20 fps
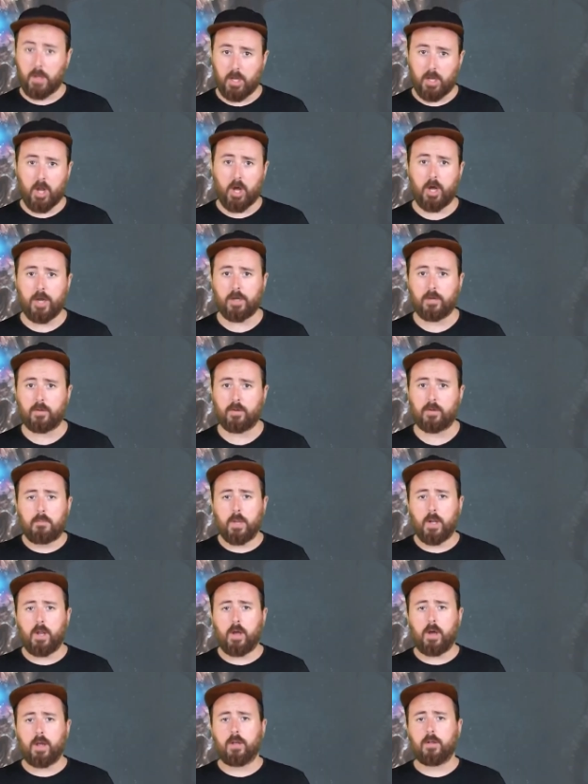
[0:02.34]
Belial.
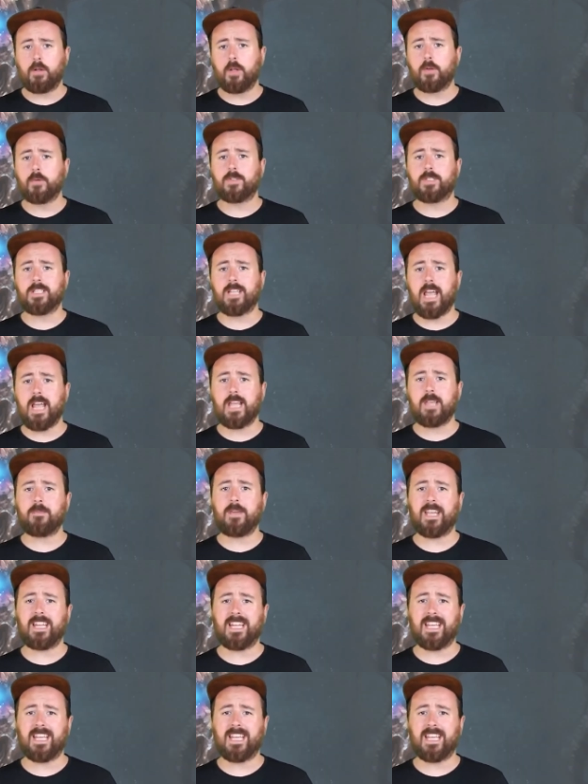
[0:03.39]
Belial, whose name in